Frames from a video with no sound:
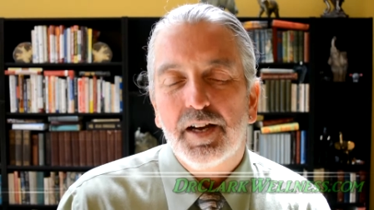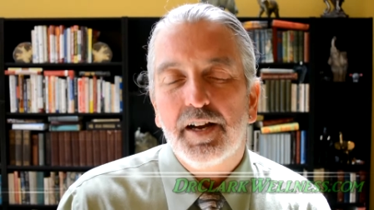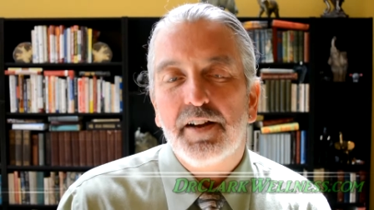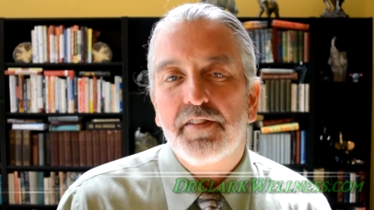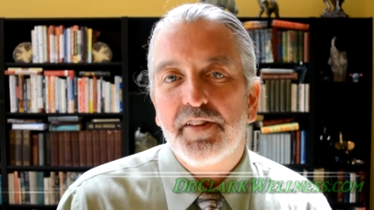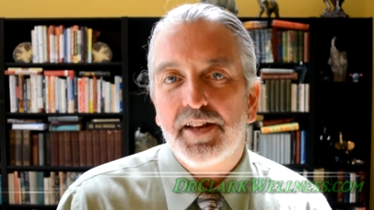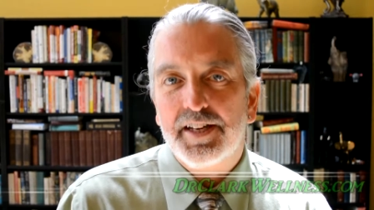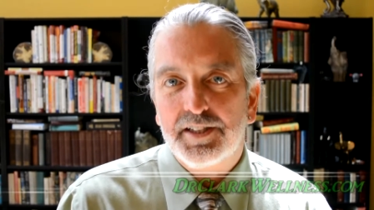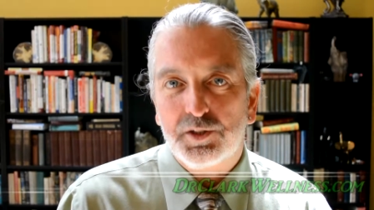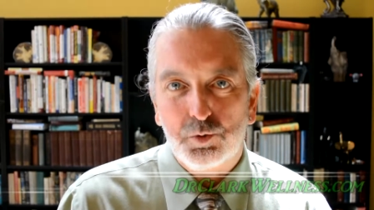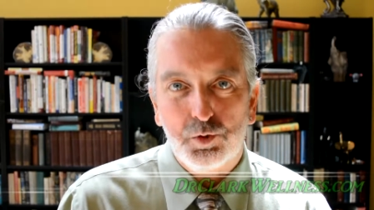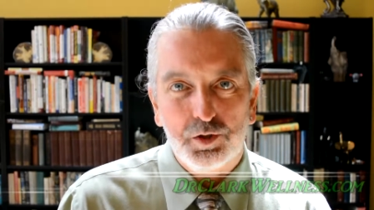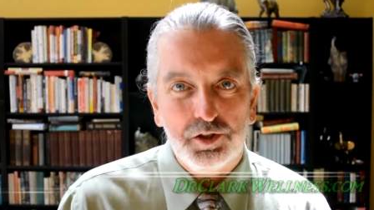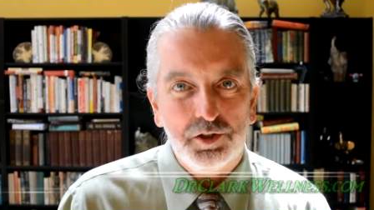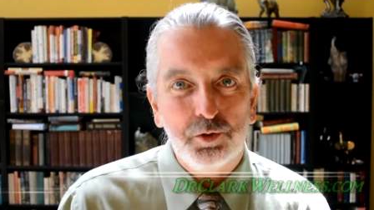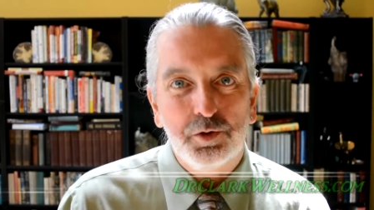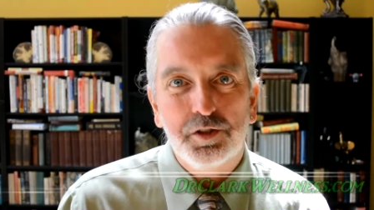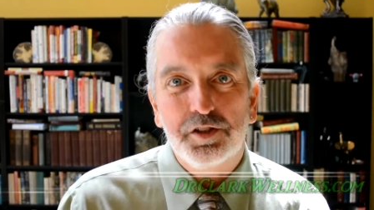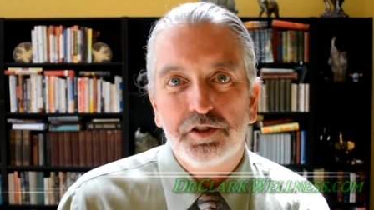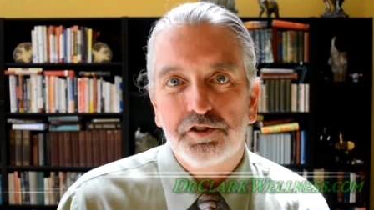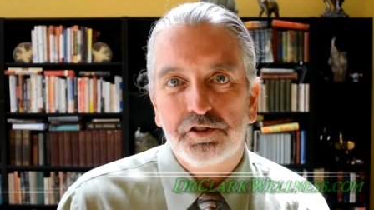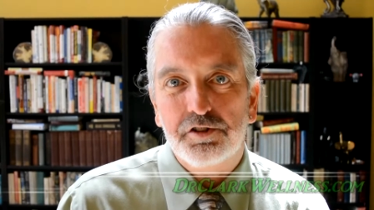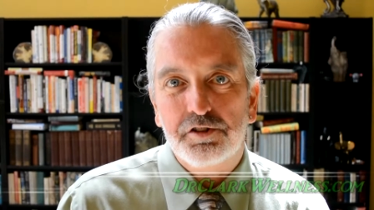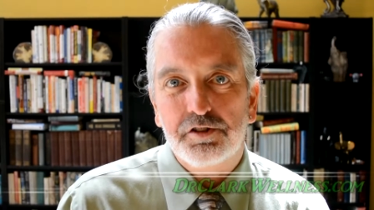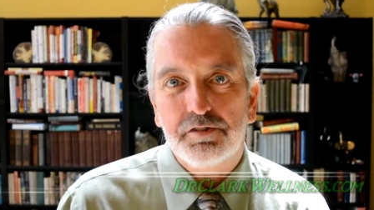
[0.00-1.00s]
and that's what you
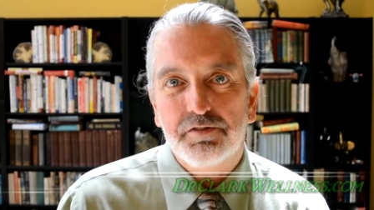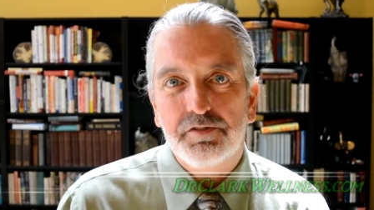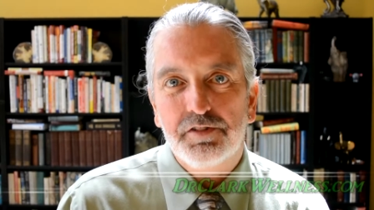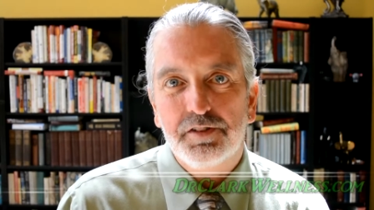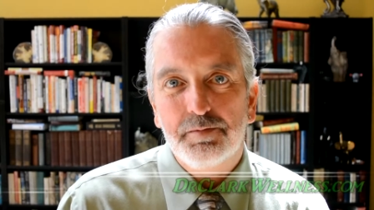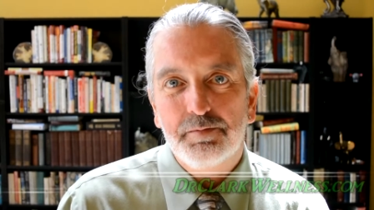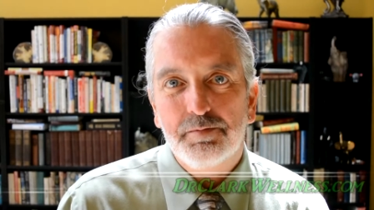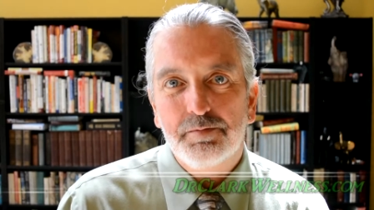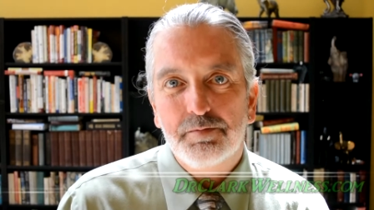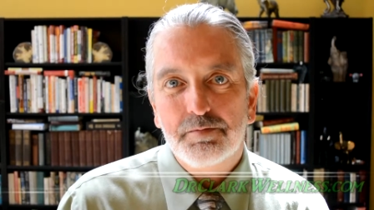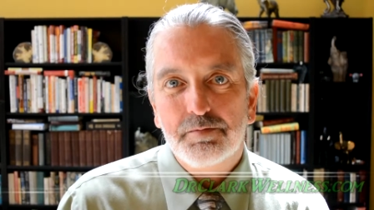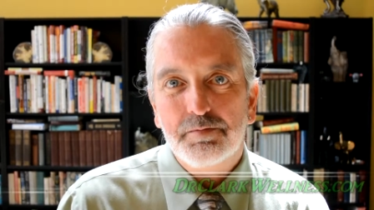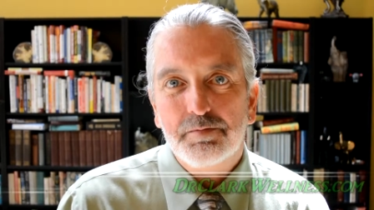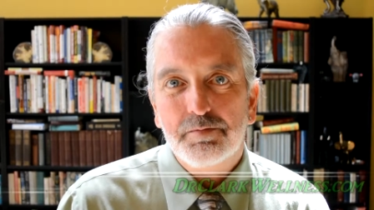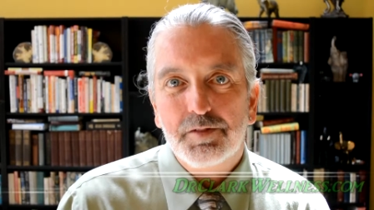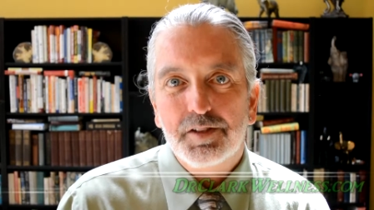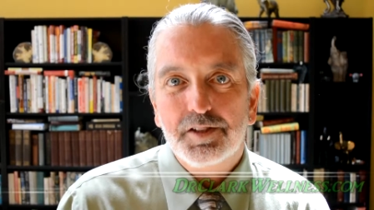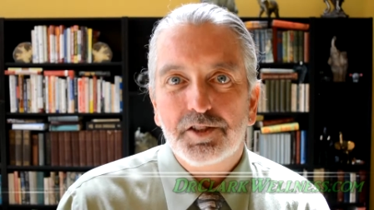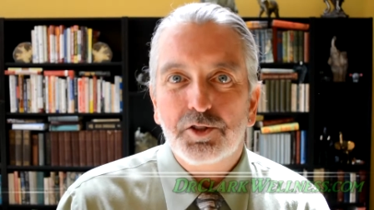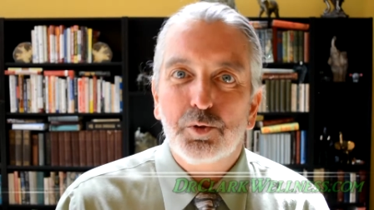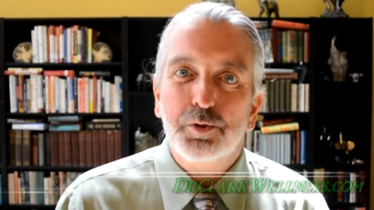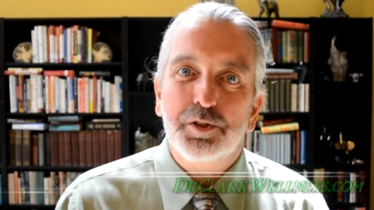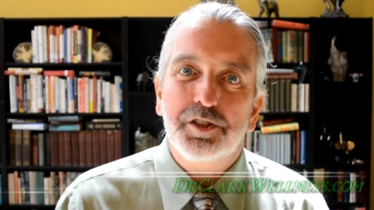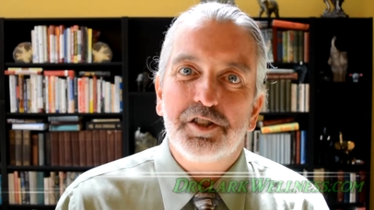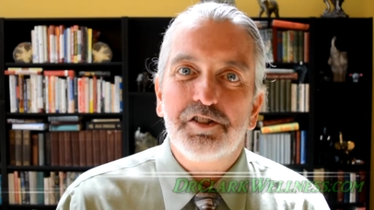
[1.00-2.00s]
deserve
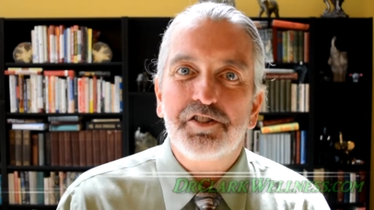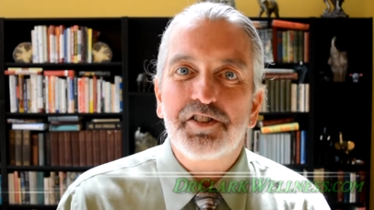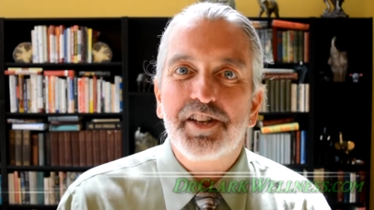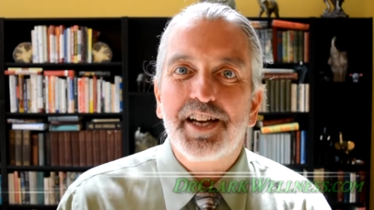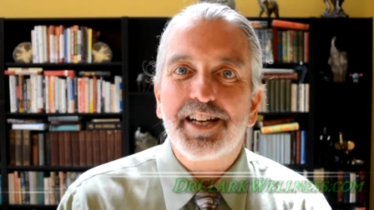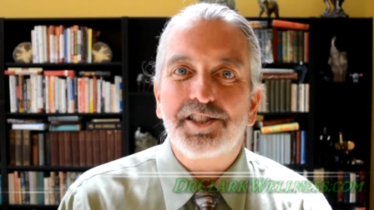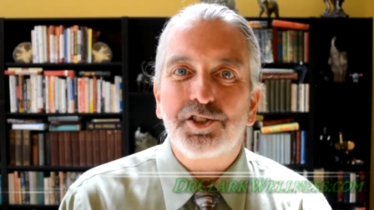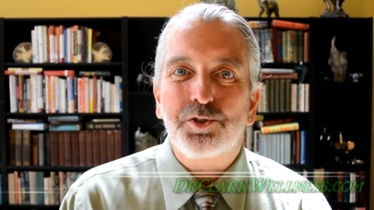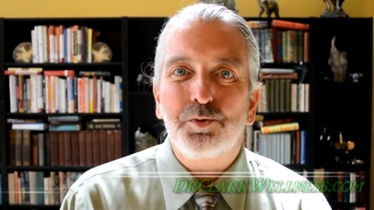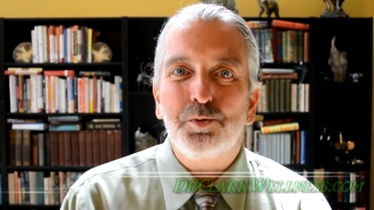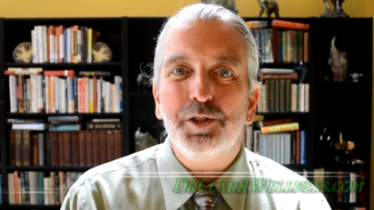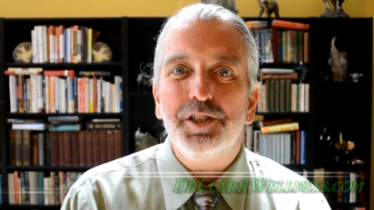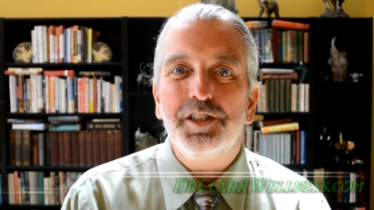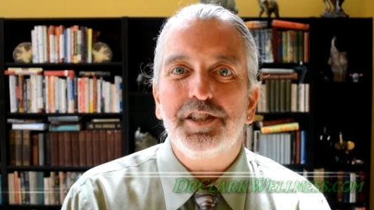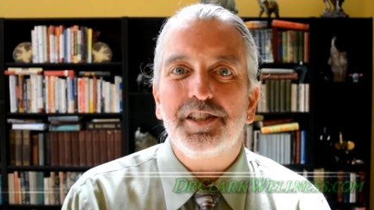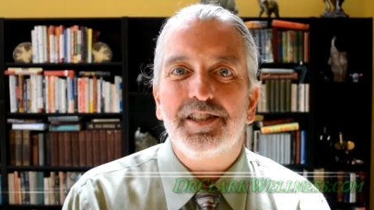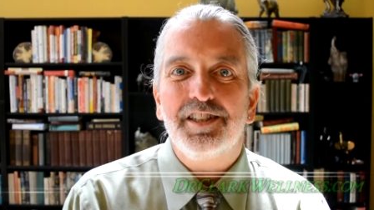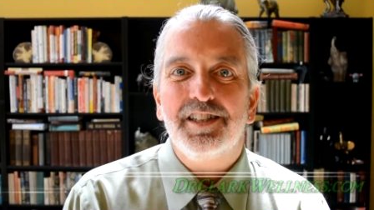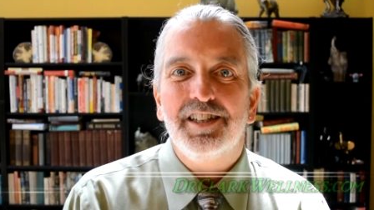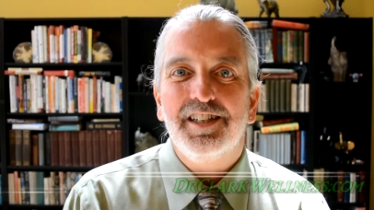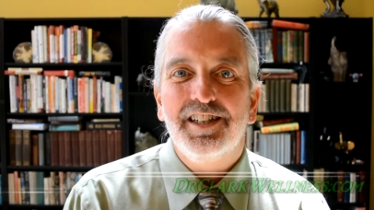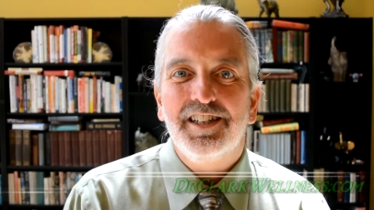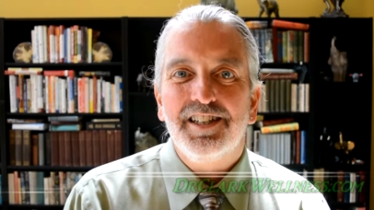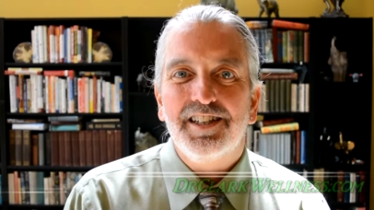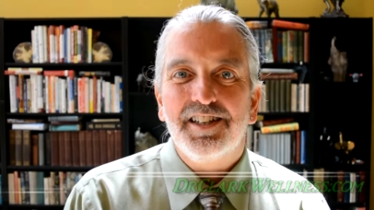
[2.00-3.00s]
so until next week